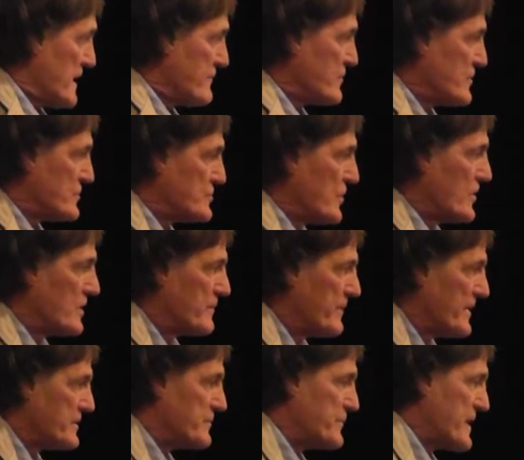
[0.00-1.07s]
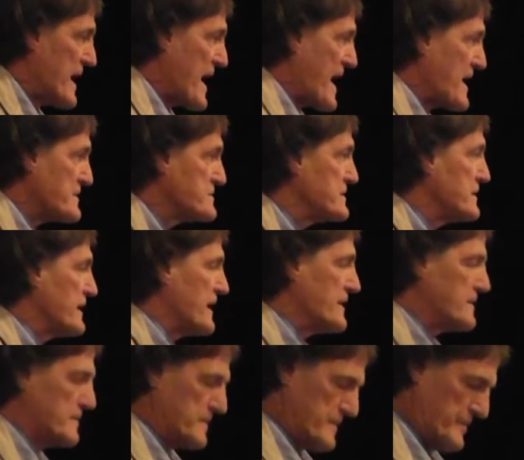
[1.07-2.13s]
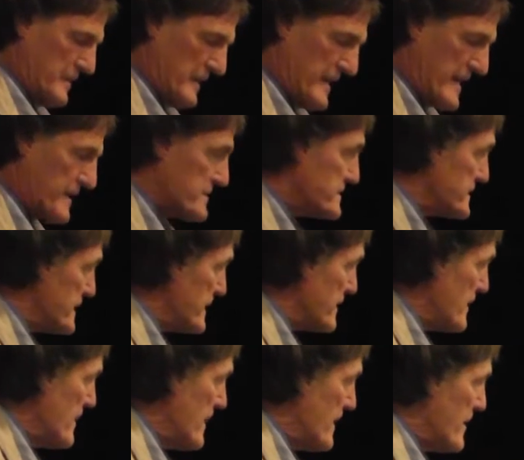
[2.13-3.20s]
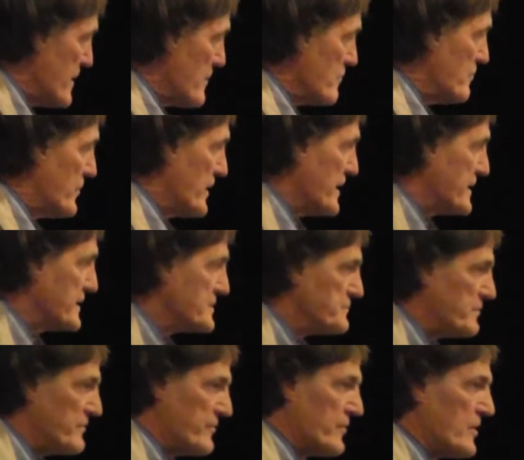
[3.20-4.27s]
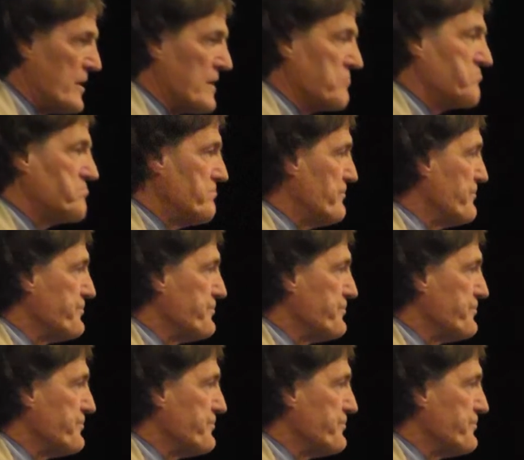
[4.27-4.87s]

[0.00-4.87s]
I'm going to talk about the past and the legacy, but you've been very